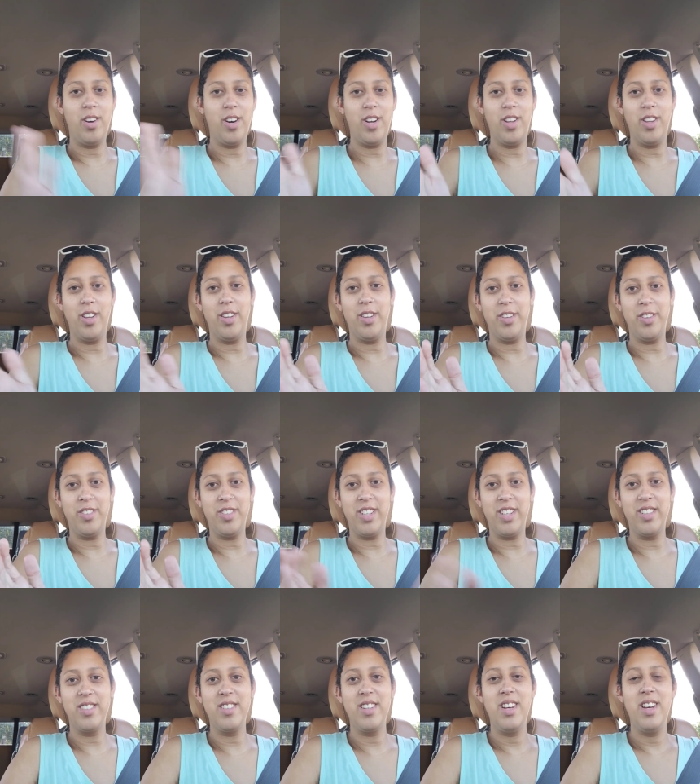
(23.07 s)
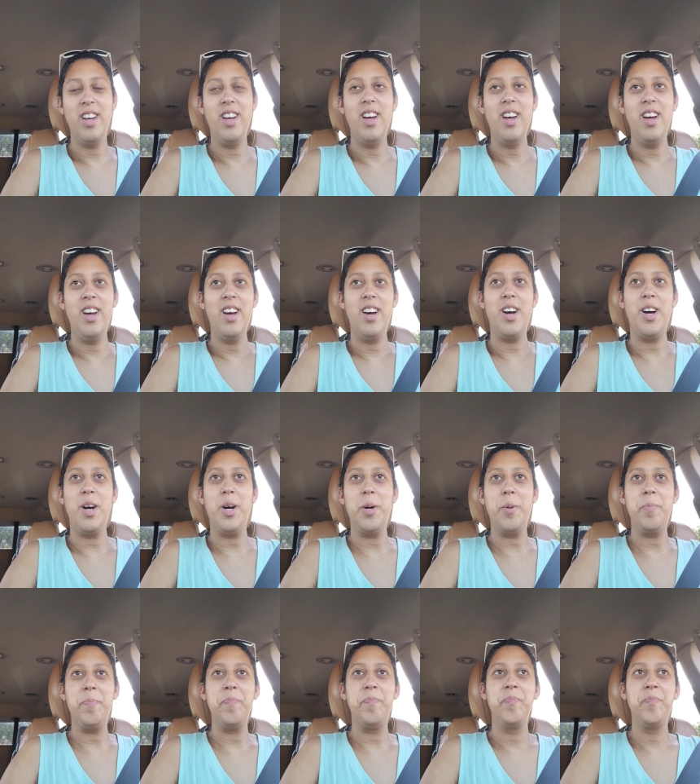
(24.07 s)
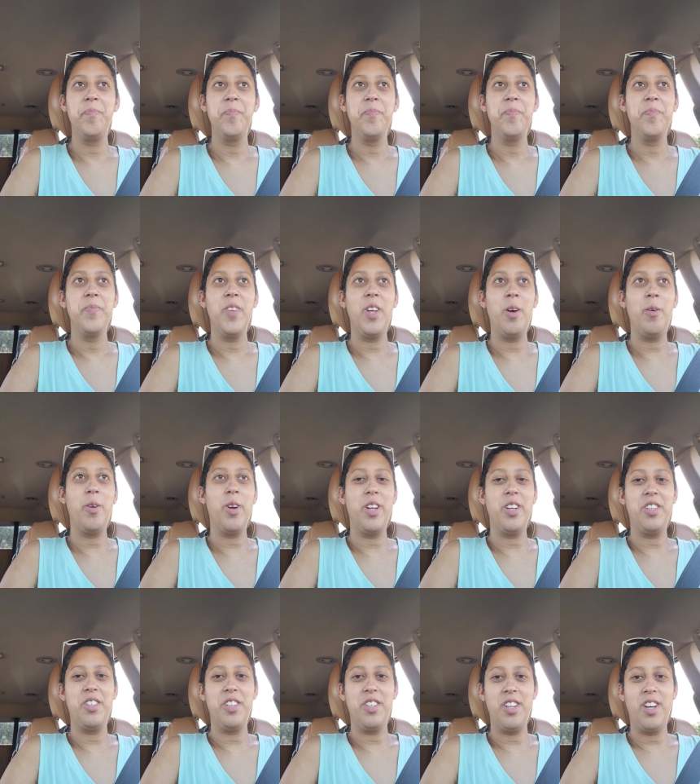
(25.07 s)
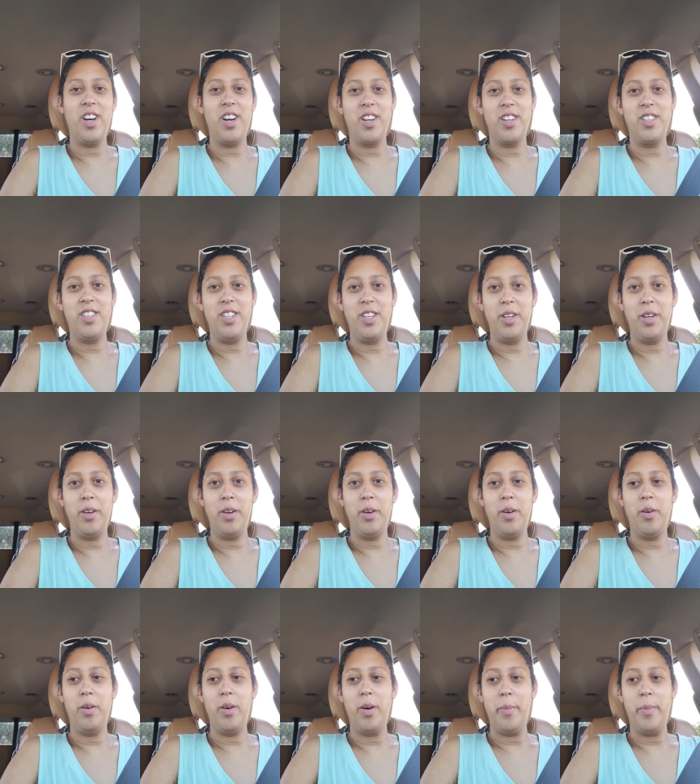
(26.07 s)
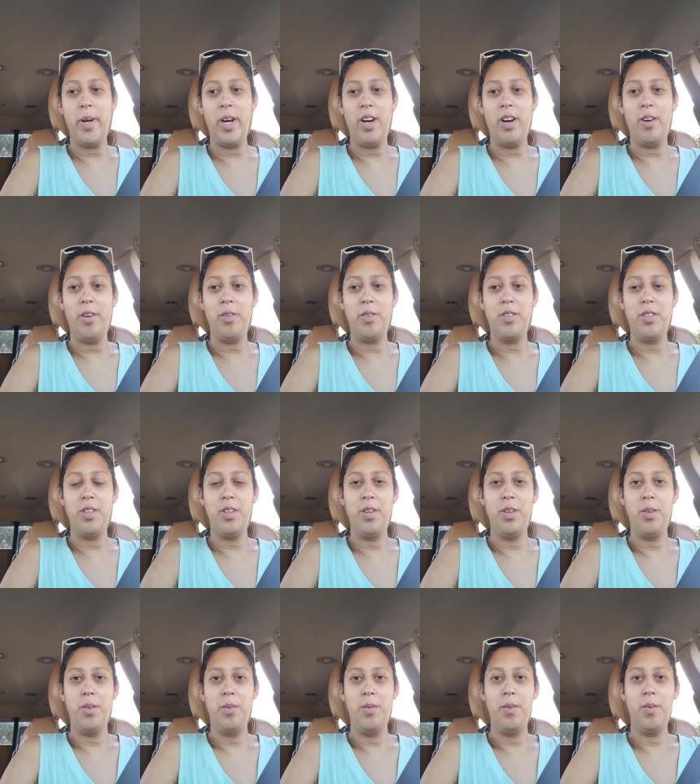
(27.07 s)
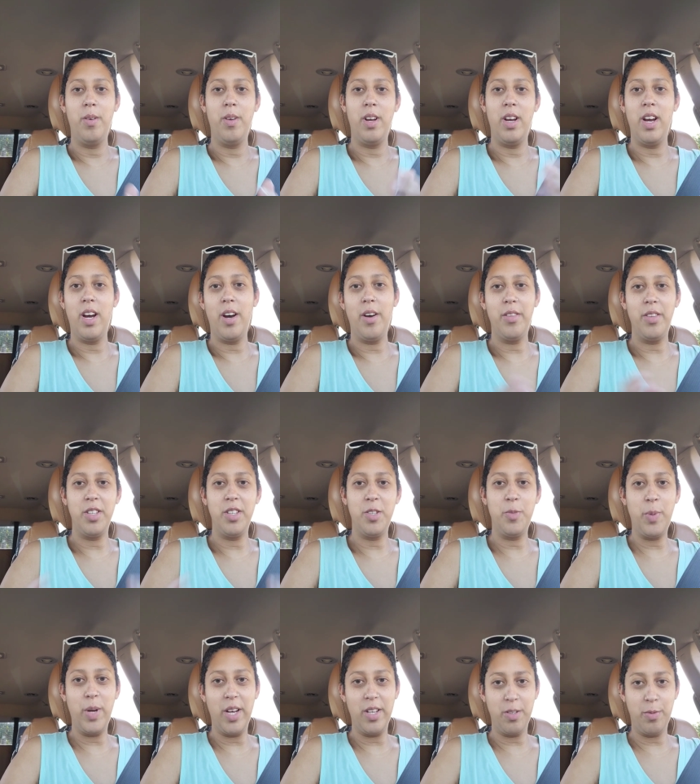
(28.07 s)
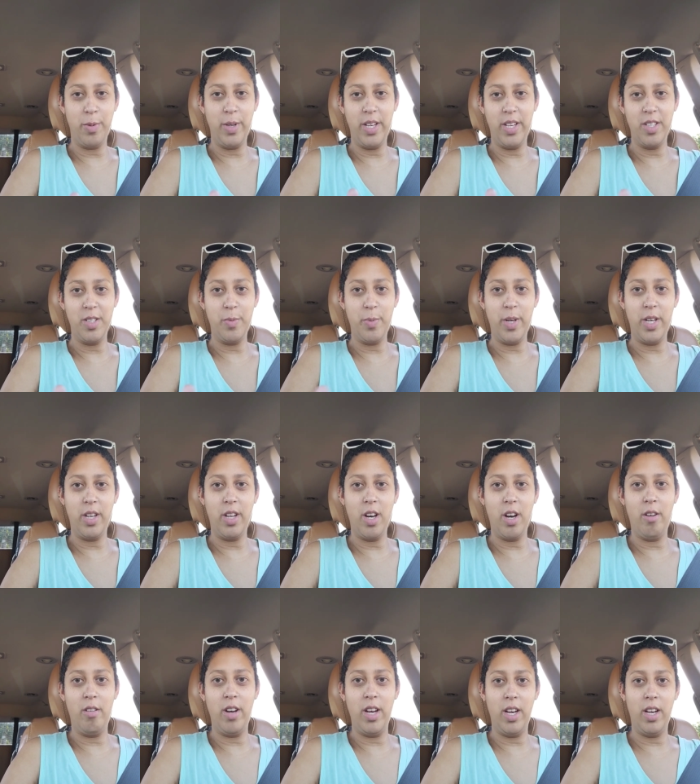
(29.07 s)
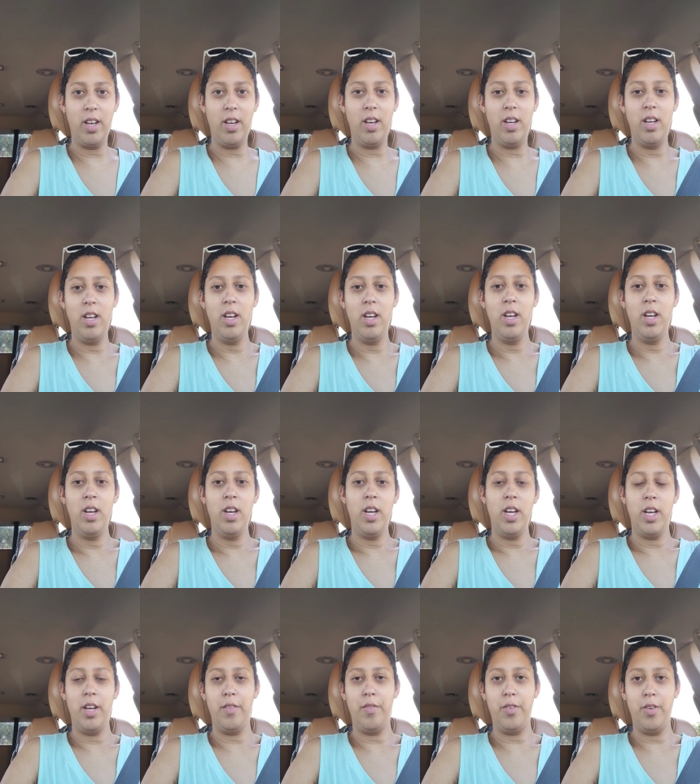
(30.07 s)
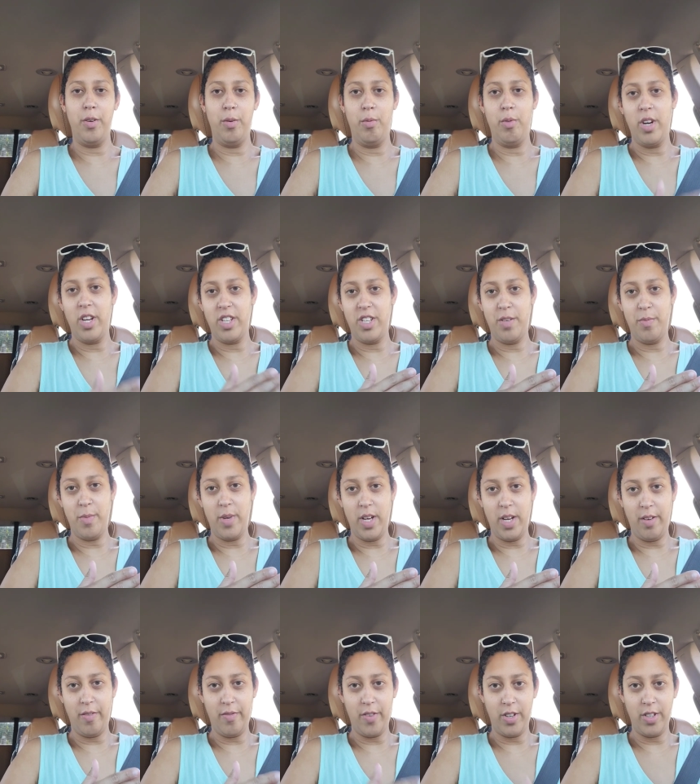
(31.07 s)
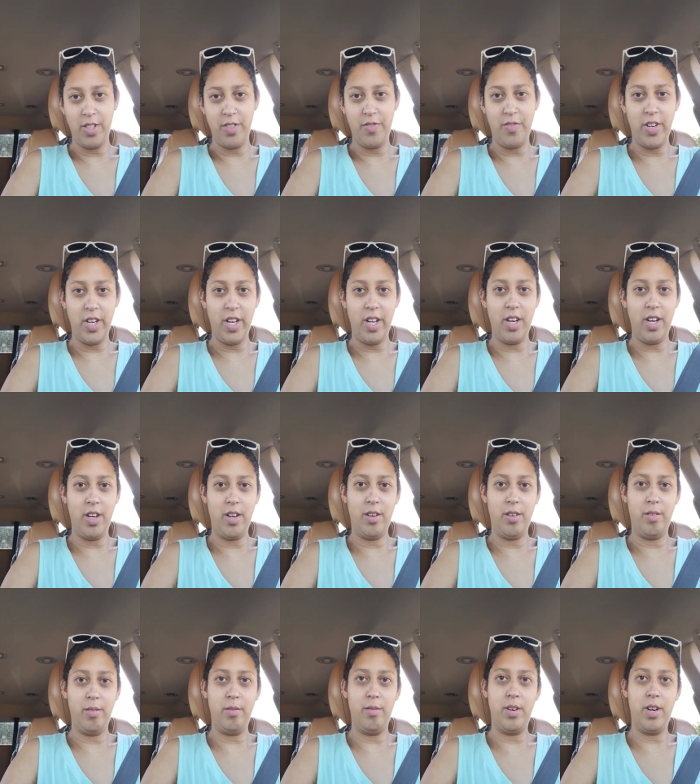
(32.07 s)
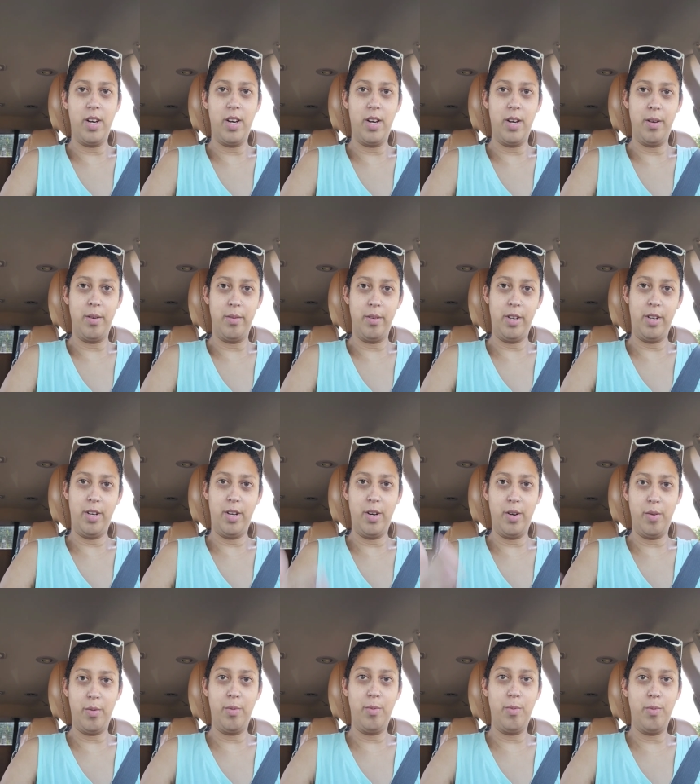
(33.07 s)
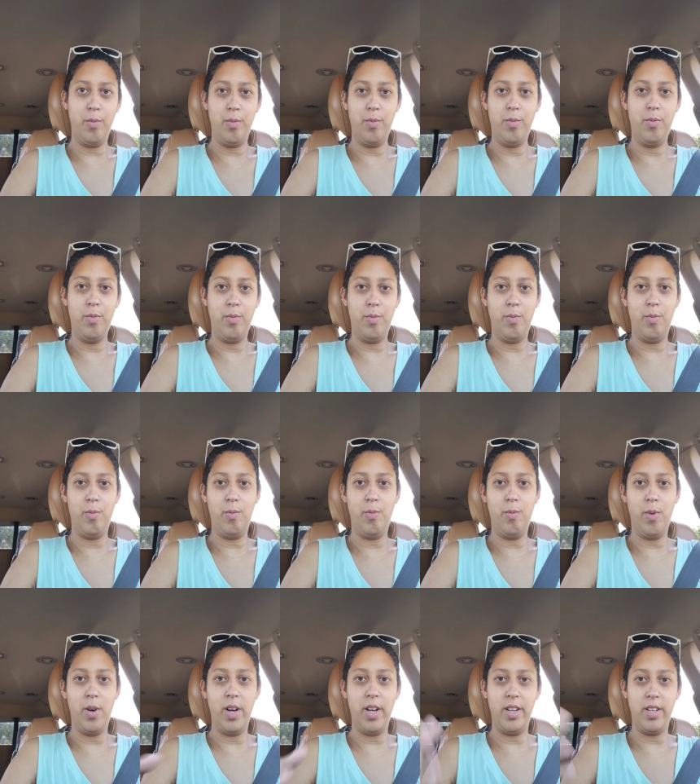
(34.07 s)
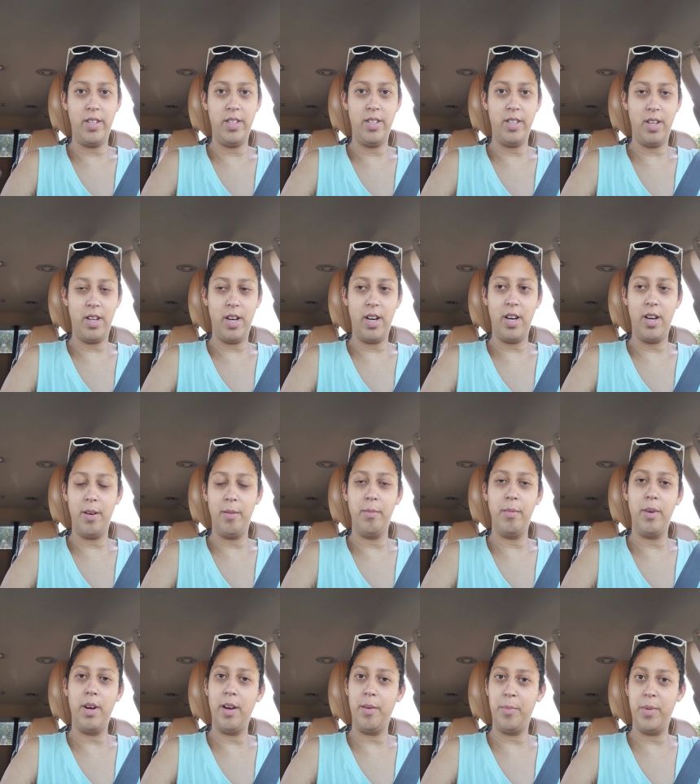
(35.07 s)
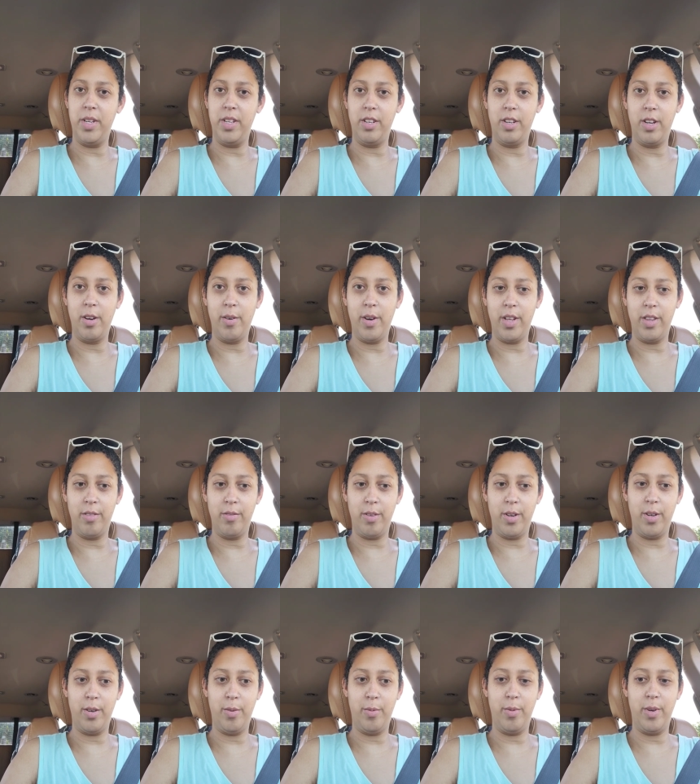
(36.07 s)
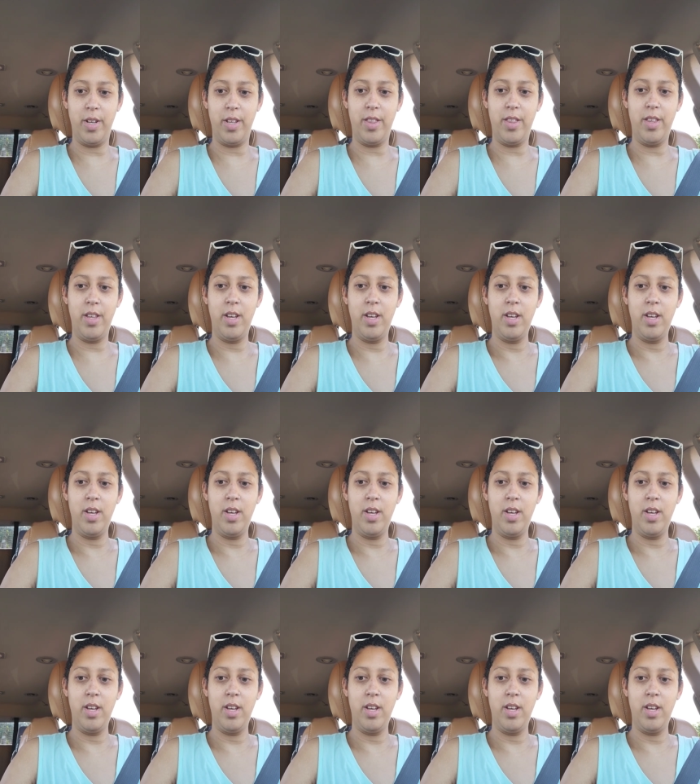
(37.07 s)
all of those things. Um, I wanted to talk to you about how this past week has been going. If you watched my first video, uh, you know what um, I've been going through with